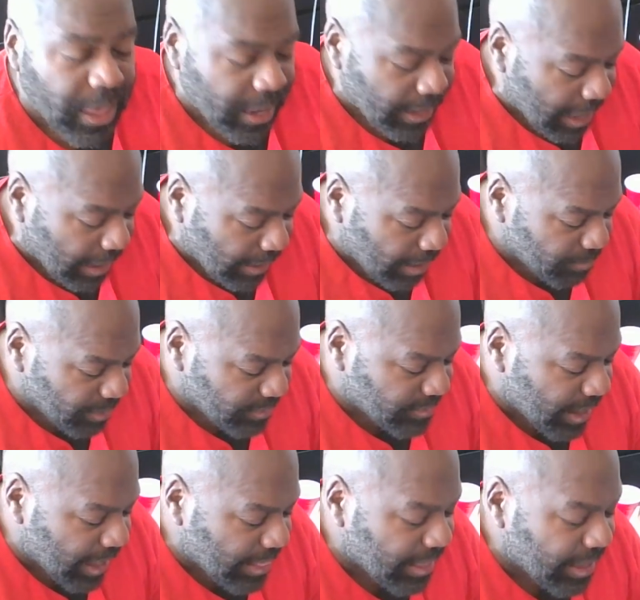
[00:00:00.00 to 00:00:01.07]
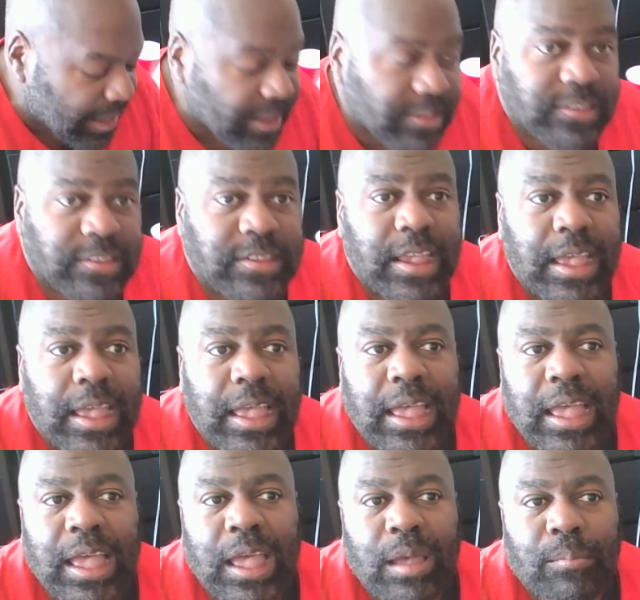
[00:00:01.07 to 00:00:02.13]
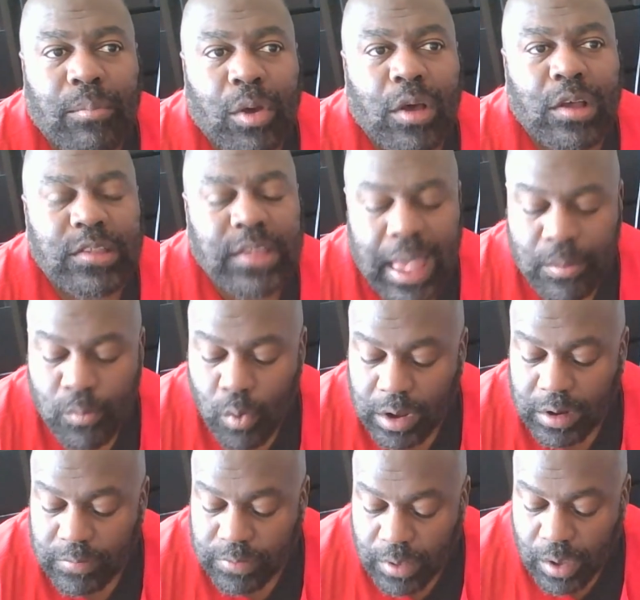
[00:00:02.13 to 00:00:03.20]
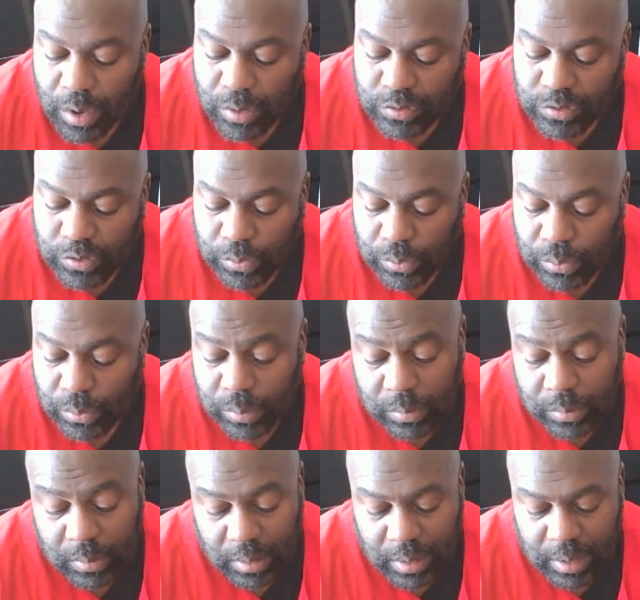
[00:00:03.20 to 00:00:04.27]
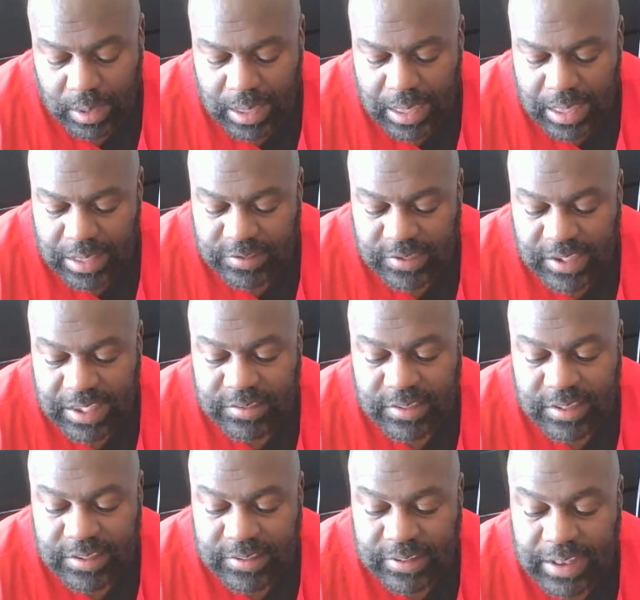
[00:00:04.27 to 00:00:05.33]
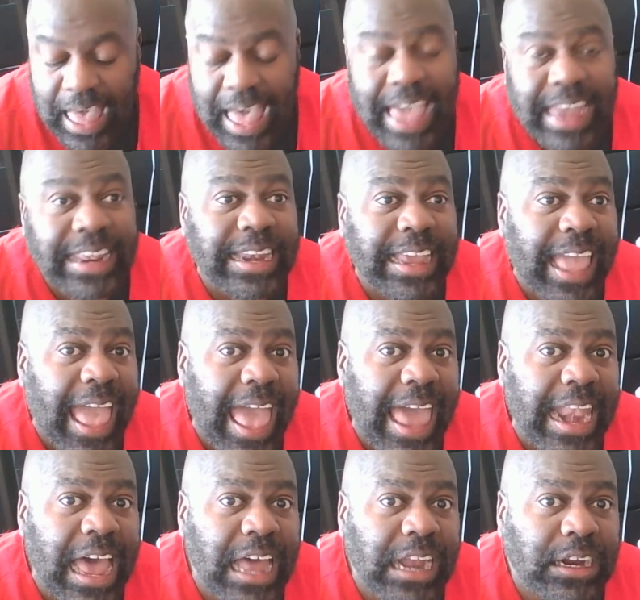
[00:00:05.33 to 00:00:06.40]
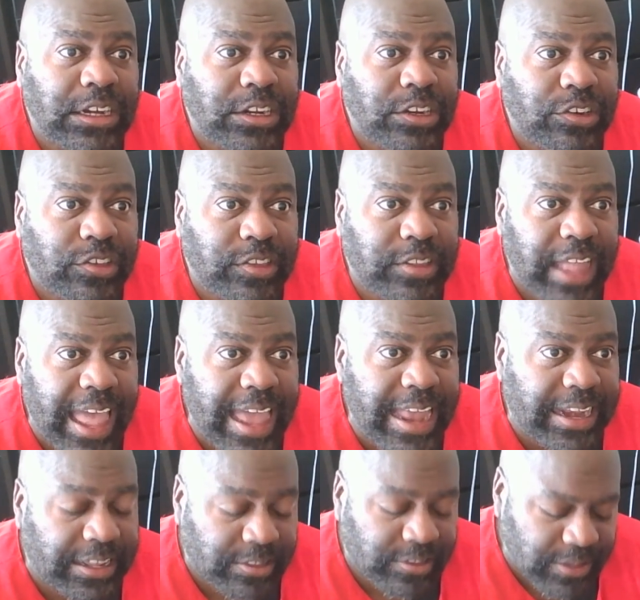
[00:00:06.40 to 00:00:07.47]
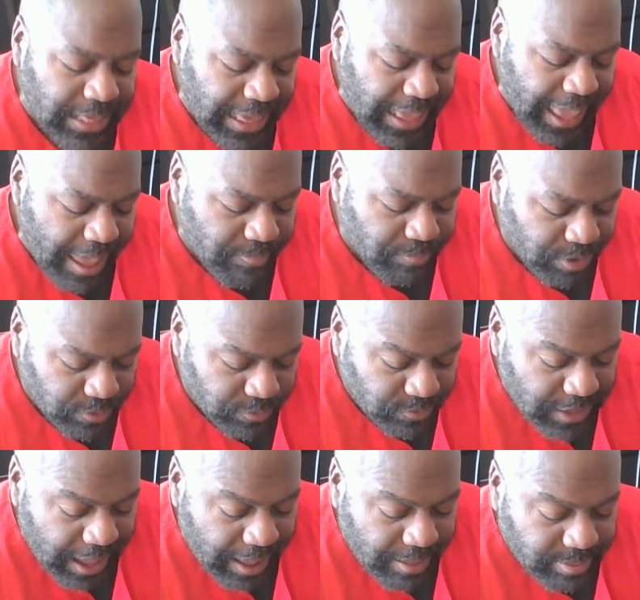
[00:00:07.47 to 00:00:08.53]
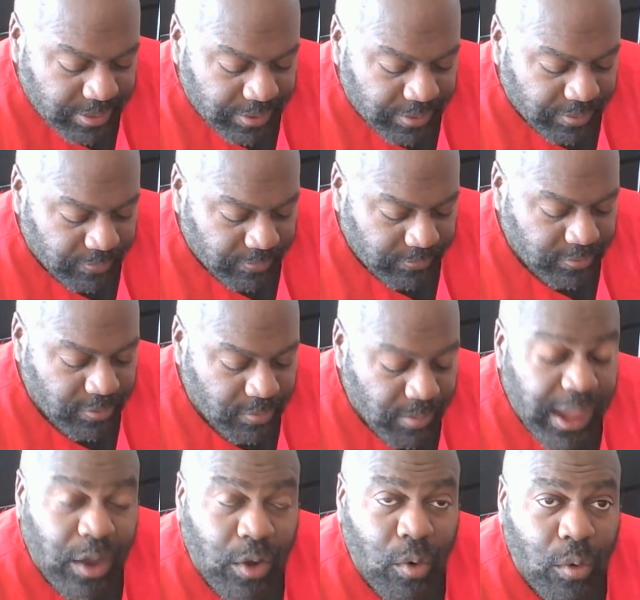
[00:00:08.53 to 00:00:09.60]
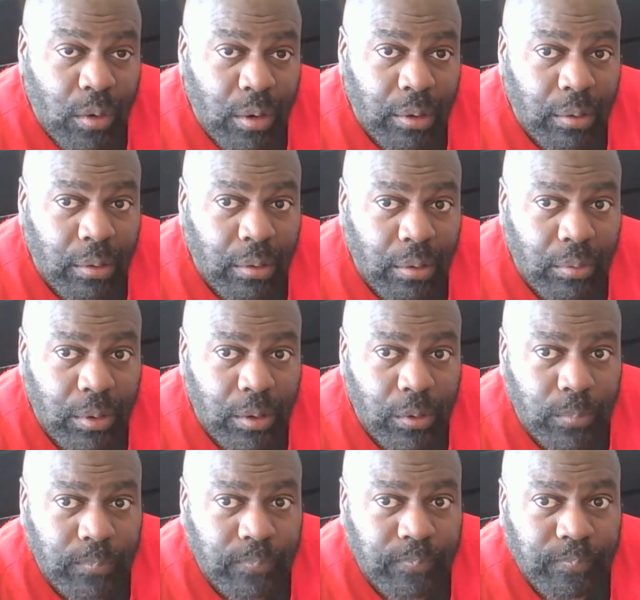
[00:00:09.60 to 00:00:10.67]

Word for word: Now, let me say this, because I'm one of those who sees this line and cannot understand it. To the gamblers out there, to my core group,